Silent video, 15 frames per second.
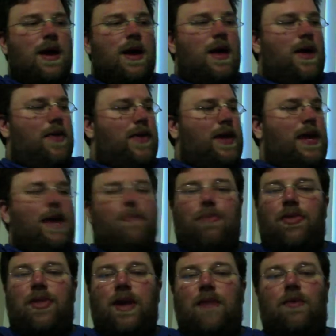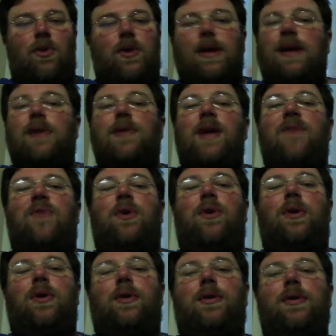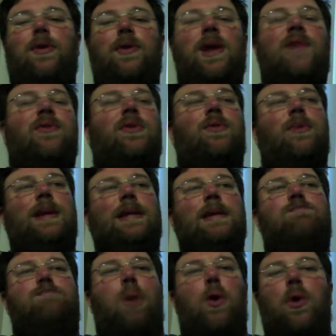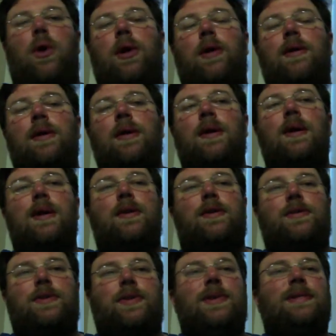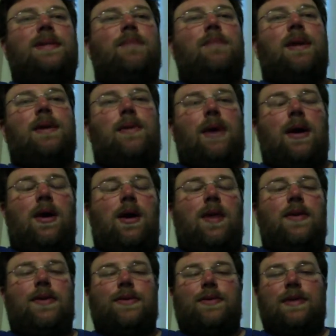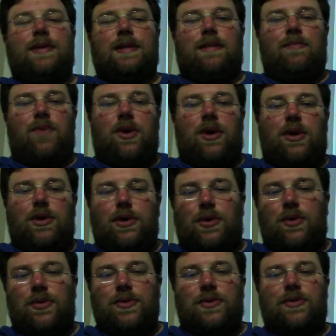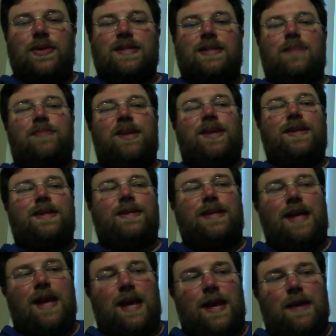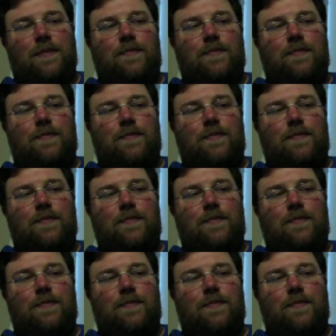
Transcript: They keep the thing rolling. You're never really bored. There's always something going on. There's always somewhere to go. There's always something to see.